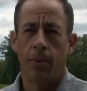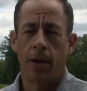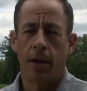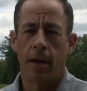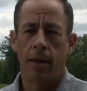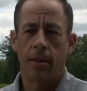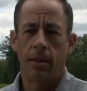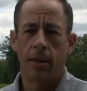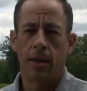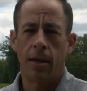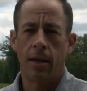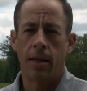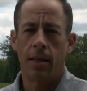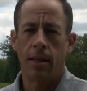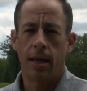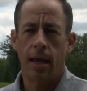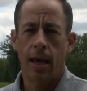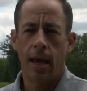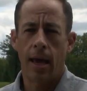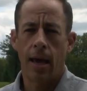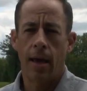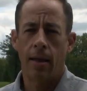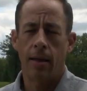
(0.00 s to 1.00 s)
But I think in
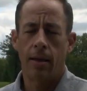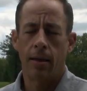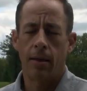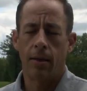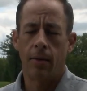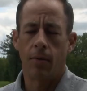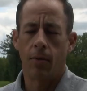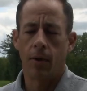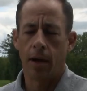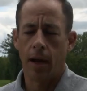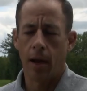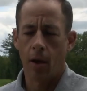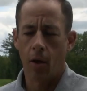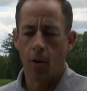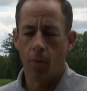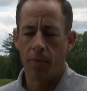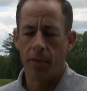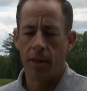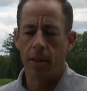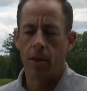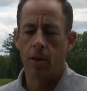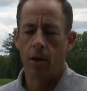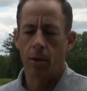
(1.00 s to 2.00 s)
the end, what I
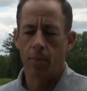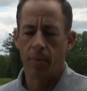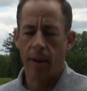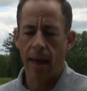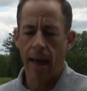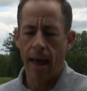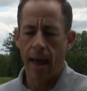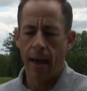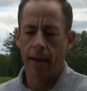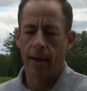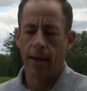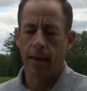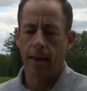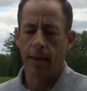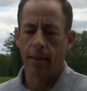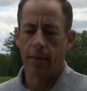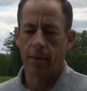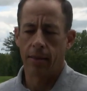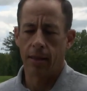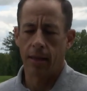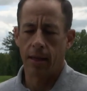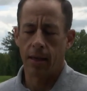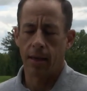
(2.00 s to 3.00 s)
hope they look back and
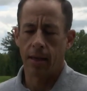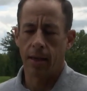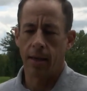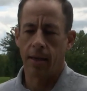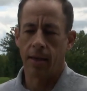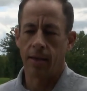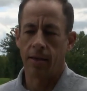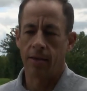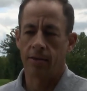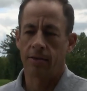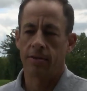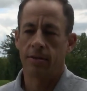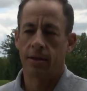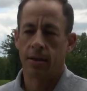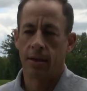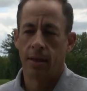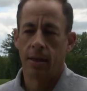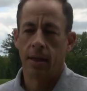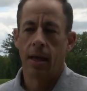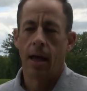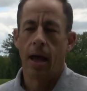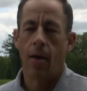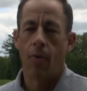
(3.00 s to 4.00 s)
think is,
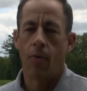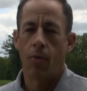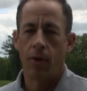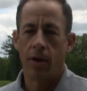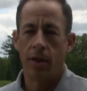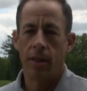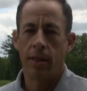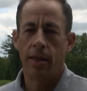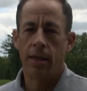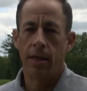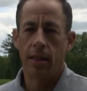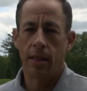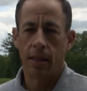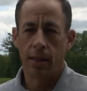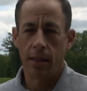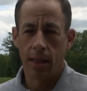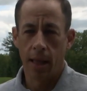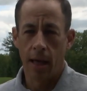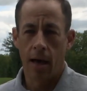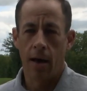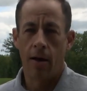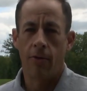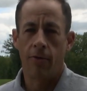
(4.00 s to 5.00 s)
I really
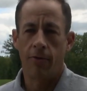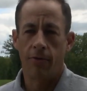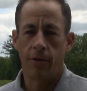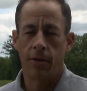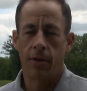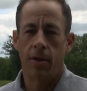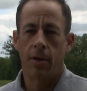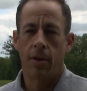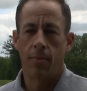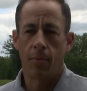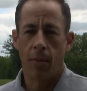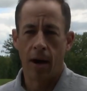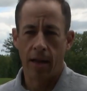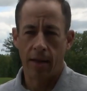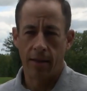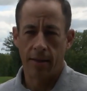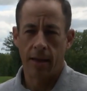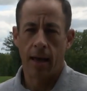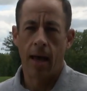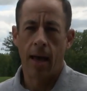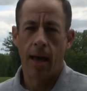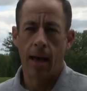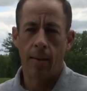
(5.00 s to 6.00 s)
loved my
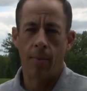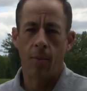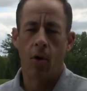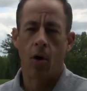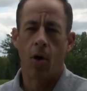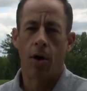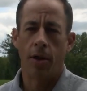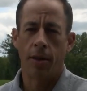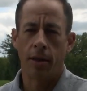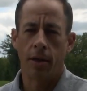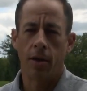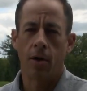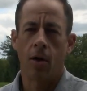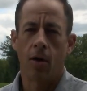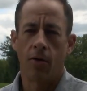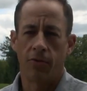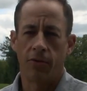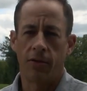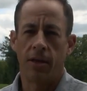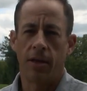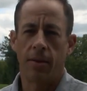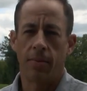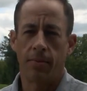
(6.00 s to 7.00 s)
time on the golf
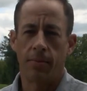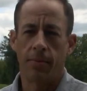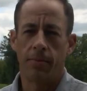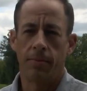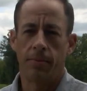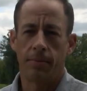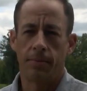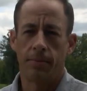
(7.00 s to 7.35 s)
team.